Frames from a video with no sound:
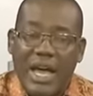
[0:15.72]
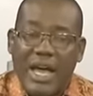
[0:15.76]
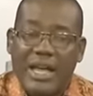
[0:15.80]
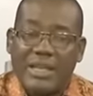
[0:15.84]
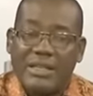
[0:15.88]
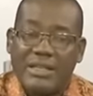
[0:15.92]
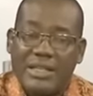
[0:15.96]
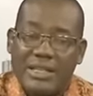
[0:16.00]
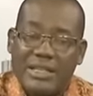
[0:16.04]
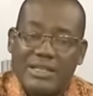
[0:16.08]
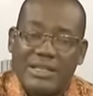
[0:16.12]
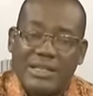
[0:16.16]

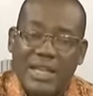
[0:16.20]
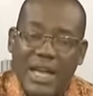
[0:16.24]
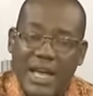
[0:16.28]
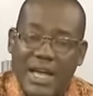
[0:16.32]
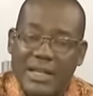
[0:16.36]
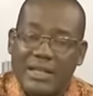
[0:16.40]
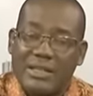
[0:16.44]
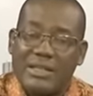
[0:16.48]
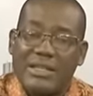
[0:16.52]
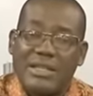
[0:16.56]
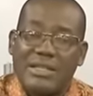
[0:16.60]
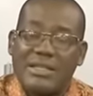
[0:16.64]
these
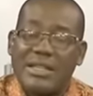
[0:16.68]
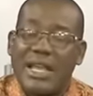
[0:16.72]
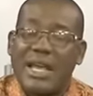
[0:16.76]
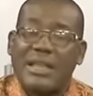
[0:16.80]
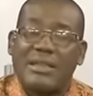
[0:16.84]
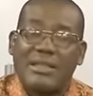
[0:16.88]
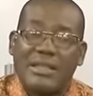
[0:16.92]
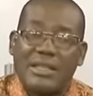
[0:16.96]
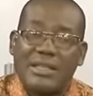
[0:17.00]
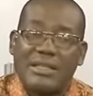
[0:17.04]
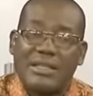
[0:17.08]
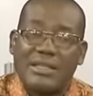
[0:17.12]
are
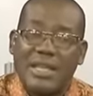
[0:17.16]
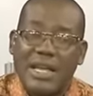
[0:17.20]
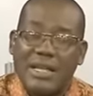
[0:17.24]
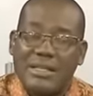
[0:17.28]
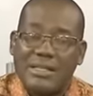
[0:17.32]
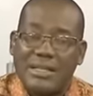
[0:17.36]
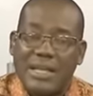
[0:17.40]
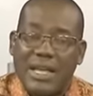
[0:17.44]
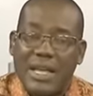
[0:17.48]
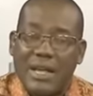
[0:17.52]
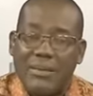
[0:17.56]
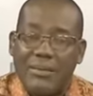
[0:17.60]
things
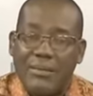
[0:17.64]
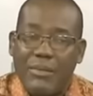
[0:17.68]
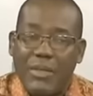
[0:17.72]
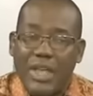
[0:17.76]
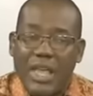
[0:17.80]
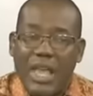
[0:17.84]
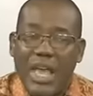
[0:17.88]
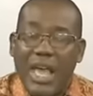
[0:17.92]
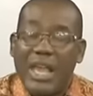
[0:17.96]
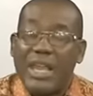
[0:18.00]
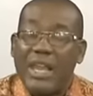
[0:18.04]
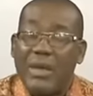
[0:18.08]
that
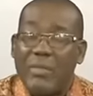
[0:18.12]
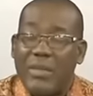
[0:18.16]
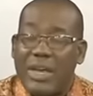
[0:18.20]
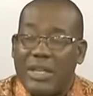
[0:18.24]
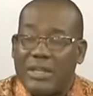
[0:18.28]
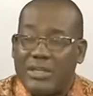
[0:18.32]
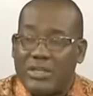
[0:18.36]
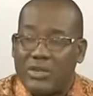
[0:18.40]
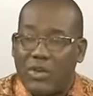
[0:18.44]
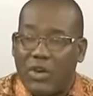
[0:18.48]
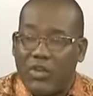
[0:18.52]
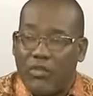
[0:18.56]

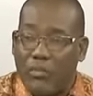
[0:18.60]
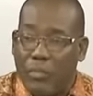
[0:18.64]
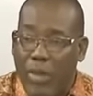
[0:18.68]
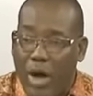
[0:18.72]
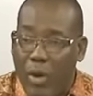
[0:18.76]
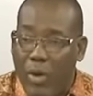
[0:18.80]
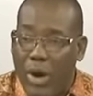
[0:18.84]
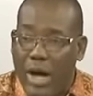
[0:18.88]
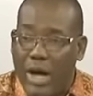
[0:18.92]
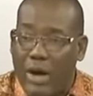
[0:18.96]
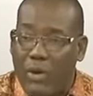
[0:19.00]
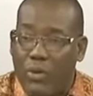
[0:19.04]
elements of
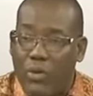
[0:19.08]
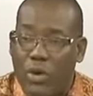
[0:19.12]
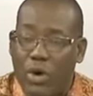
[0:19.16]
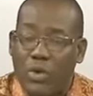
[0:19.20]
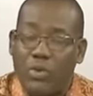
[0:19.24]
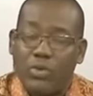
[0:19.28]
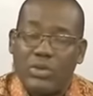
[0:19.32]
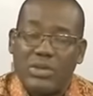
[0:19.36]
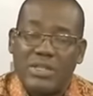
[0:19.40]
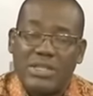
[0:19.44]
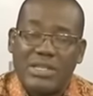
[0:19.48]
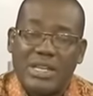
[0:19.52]
power,
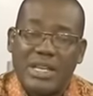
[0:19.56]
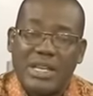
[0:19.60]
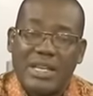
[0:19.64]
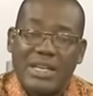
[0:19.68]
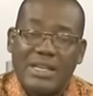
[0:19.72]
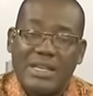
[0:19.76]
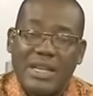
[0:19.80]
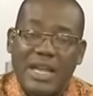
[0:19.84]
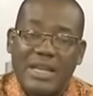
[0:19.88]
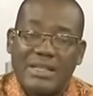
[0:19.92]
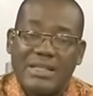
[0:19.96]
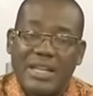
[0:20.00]
one would say,
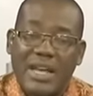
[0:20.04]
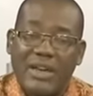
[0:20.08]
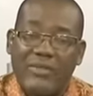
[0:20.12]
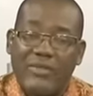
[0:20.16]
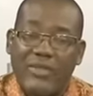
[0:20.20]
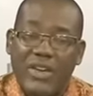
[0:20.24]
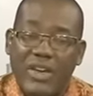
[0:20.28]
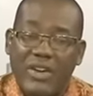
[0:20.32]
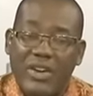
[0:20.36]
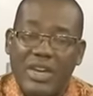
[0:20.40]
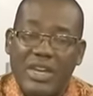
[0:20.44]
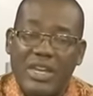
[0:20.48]
that are
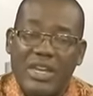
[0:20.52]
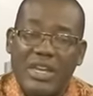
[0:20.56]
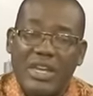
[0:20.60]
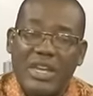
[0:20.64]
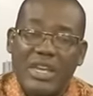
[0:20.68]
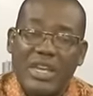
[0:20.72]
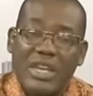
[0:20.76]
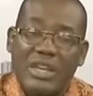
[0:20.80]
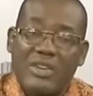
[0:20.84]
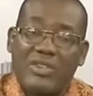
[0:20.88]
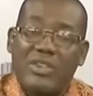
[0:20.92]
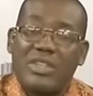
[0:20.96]
very
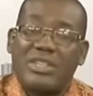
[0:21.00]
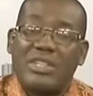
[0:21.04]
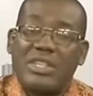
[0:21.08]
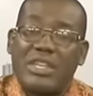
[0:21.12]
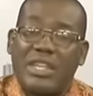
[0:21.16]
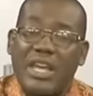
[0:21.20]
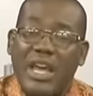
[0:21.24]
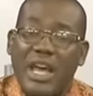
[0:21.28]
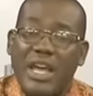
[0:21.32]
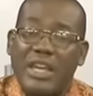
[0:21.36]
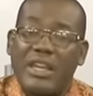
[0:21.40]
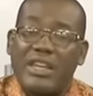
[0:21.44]

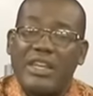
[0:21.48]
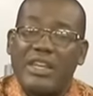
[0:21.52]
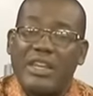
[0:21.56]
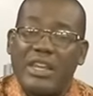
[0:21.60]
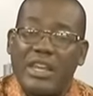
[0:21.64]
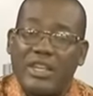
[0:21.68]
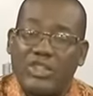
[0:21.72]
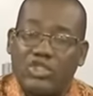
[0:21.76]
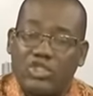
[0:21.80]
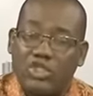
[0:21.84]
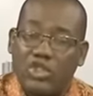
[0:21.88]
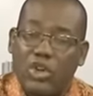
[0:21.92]
critical in
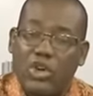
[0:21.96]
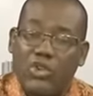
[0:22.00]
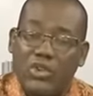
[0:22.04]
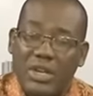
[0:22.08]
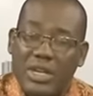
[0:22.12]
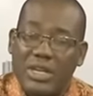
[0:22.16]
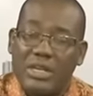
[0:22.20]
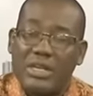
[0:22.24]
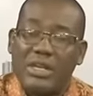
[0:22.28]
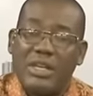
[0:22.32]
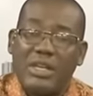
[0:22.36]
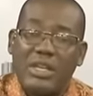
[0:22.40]

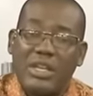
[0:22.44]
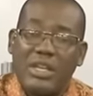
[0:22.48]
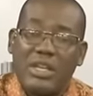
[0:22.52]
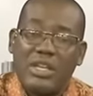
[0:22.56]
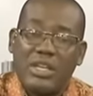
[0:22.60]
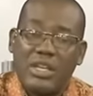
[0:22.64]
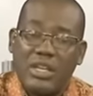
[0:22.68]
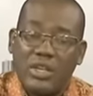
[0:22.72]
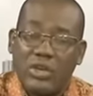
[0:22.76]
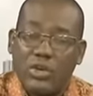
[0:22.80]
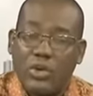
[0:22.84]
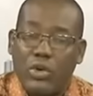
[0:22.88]
ensuring,
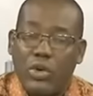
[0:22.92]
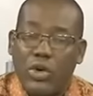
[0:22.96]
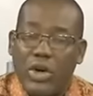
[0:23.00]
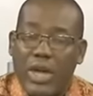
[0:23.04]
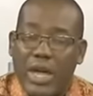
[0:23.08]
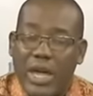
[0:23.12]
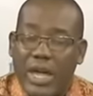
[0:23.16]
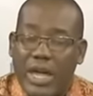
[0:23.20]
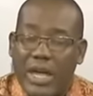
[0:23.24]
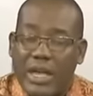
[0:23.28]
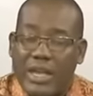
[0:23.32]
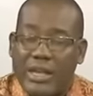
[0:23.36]

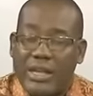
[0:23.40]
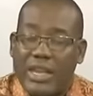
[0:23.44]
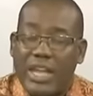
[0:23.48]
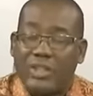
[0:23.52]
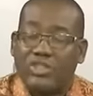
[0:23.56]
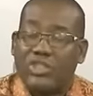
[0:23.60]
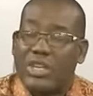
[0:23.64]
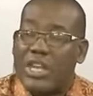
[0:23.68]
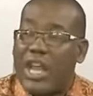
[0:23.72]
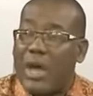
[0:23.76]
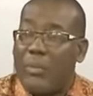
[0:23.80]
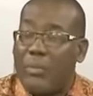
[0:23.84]

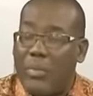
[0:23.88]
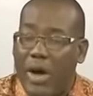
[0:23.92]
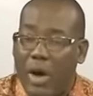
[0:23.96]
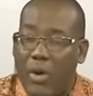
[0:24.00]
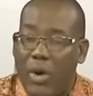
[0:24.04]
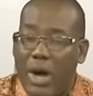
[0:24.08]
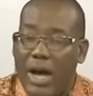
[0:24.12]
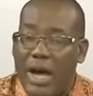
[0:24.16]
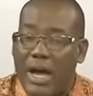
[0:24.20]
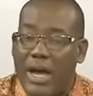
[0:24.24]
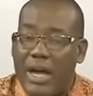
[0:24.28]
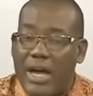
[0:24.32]
national
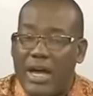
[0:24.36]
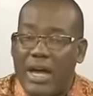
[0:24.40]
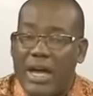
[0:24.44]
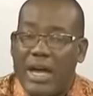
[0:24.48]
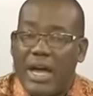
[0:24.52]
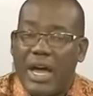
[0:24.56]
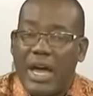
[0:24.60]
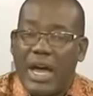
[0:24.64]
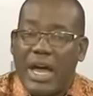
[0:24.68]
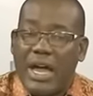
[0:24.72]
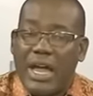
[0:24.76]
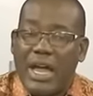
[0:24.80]
power.
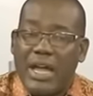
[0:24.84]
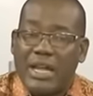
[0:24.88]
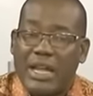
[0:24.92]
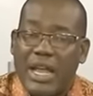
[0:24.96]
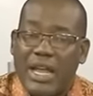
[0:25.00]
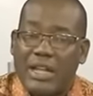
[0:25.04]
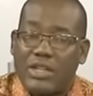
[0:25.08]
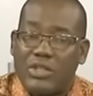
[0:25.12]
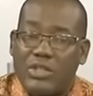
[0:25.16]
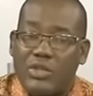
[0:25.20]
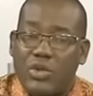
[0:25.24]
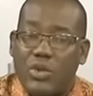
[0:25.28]

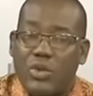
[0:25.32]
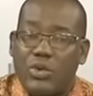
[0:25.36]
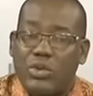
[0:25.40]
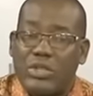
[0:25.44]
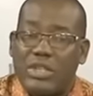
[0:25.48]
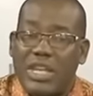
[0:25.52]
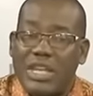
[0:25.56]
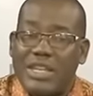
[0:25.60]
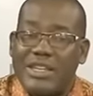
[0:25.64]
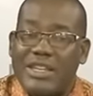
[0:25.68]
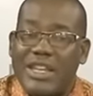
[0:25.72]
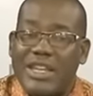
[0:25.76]
And so
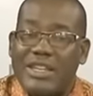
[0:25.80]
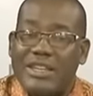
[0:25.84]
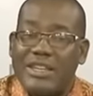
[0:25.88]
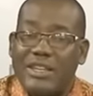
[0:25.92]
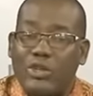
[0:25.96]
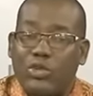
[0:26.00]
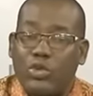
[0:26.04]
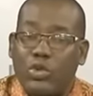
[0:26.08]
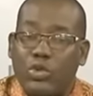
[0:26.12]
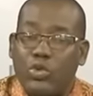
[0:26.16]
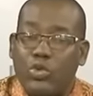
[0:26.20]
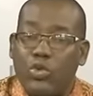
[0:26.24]
they
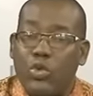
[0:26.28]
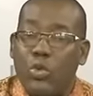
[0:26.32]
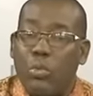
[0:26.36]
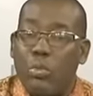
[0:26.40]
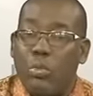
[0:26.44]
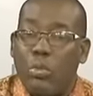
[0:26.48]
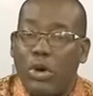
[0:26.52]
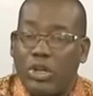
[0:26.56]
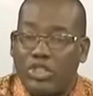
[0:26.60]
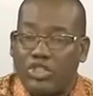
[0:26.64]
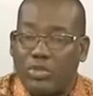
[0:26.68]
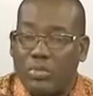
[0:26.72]
need to do
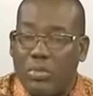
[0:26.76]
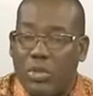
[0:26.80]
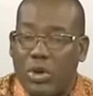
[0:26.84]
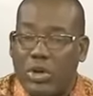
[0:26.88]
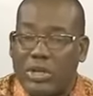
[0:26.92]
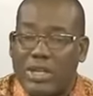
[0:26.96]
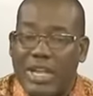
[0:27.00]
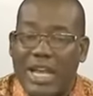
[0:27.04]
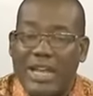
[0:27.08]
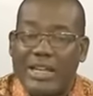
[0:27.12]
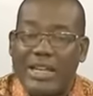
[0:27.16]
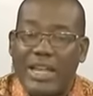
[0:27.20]
much more
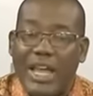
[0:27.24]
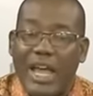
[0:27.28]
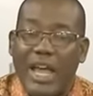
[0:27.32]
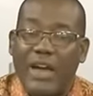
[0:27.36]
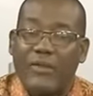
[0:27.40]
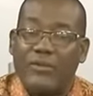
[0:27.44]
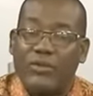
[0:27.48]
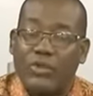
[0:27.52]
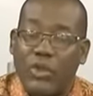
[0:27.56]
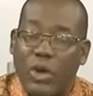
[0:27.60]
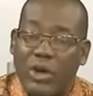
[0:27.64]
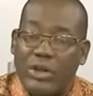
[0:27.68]
than they
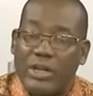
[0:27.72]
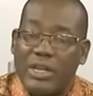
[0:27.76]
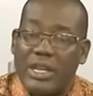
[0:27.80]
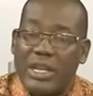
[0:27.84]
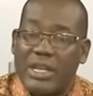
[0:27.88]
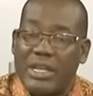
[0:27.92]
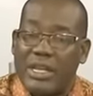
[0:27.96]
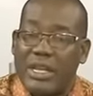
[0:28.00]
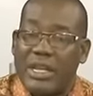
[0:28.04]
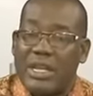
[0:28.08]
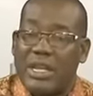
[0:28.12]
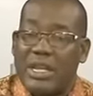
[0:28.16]
have done
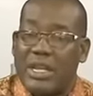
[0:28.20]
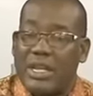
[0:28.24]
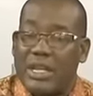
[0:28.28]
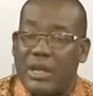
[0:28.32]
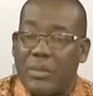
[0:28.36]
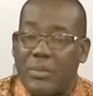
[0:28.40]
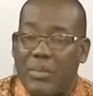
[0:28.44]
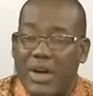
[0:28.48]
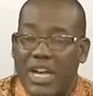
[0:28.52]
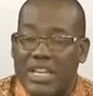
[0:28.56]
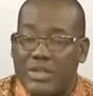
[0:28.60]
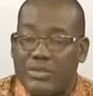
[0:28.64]
in the
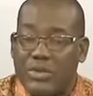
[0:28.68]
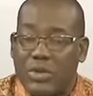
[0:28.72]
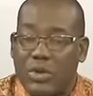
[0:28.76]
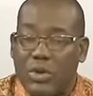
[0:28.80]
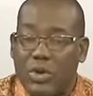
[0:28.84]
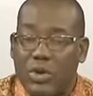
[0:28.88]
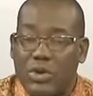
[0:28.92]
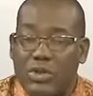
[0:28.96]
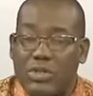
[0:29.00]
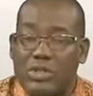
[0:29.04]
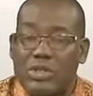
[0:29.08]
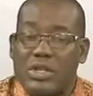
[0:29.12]
past,
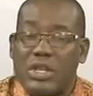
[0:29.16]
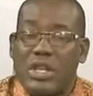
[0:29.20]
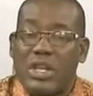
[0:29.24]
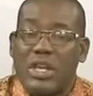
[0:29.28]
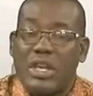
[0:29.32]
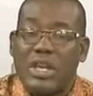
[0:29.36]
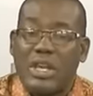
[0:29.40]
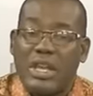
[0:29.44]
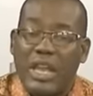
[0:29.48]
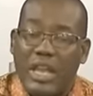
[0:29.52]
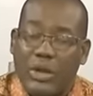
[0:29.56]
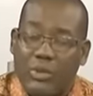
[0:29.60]
because,
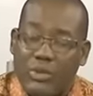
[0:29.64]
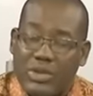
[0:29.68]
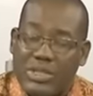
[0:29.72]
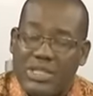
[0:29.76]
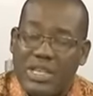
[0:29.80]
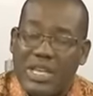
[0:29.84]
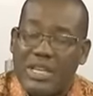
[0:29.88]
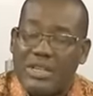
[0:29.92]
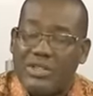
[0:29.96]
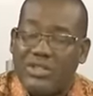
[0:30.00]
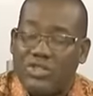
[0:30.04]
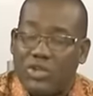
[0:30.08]
like we
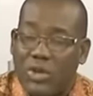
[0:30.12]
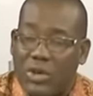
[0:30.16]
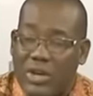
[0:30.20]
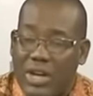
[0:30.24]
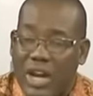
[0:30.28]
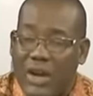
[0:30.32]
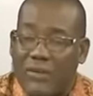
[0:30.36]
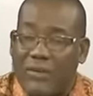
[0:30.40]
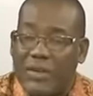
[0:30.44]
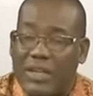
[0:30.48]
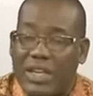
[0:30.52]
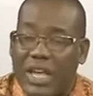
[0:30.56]
said,
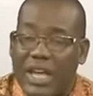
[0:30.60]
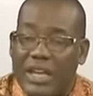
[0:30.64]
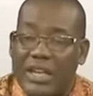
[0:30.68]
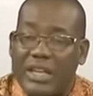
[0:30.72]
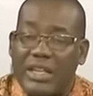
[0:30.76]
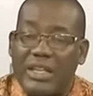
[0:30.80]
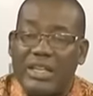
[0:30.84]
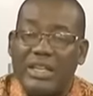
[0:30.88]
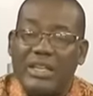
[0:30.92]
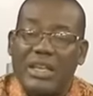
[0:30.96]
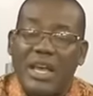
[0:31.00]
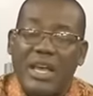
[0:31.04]

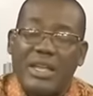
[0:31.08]
geographically,